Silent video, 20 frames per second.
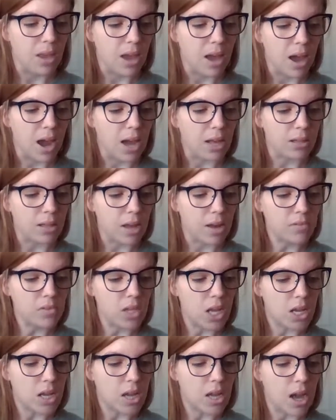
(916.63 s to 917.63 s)
I
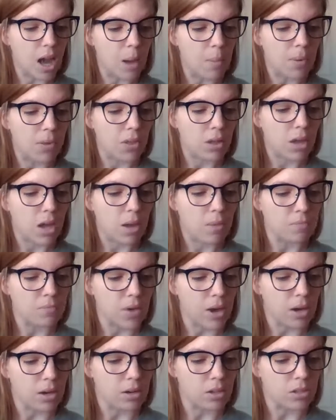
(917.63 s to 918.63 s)
loved hanging out by the
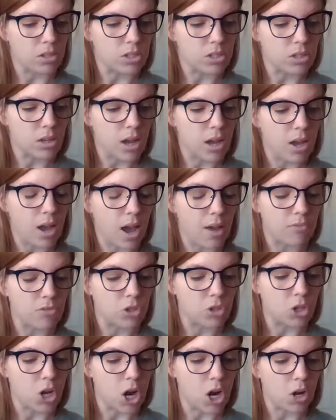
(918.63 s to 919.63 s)
campfire
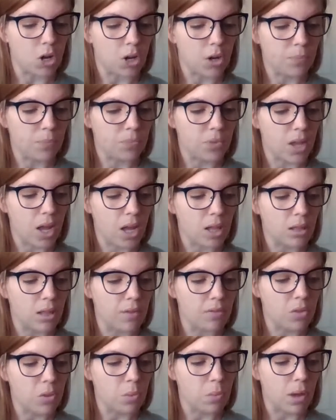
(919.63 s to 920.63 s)
after dark. I
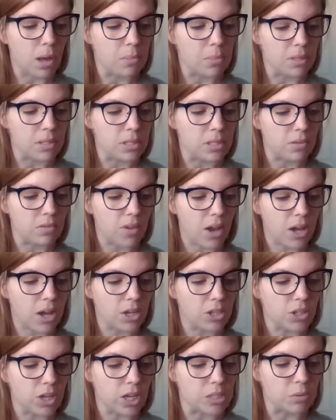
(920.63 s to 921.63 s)
loved the way bits of
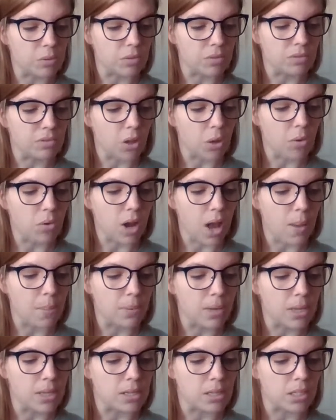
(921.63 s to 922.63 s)
fire dust would float up
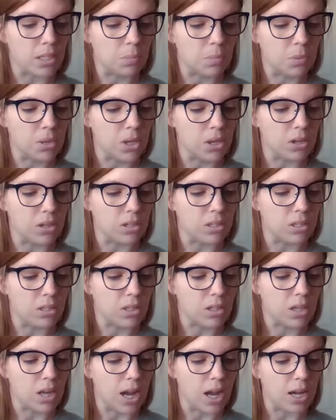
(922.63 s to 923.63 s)
and disappear into
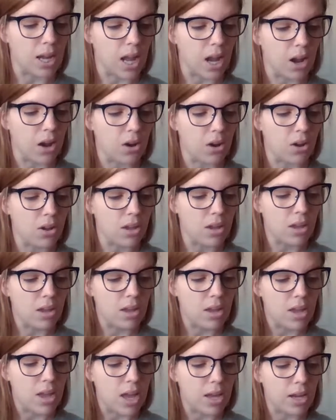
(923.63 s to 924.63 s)
the night air,
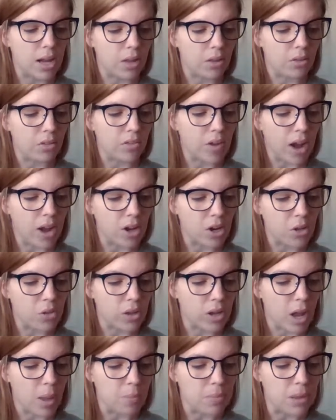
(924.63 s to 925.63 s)
and how the fire
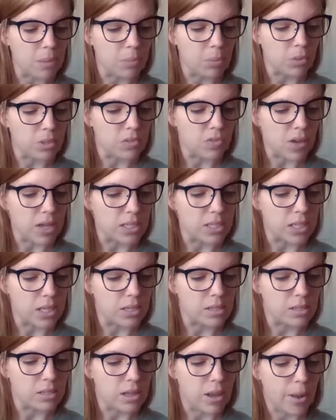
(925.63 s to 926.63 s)
lit up people's
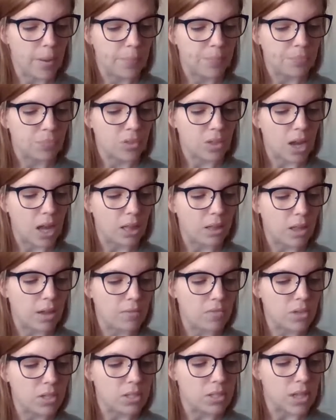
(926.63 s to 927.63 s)
faces. I
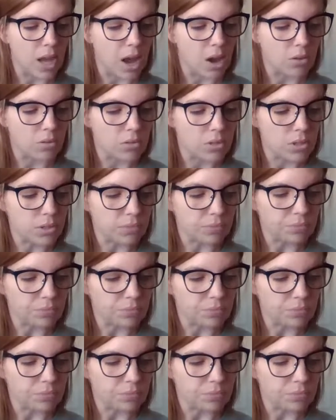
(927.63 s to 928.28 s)
loved the sound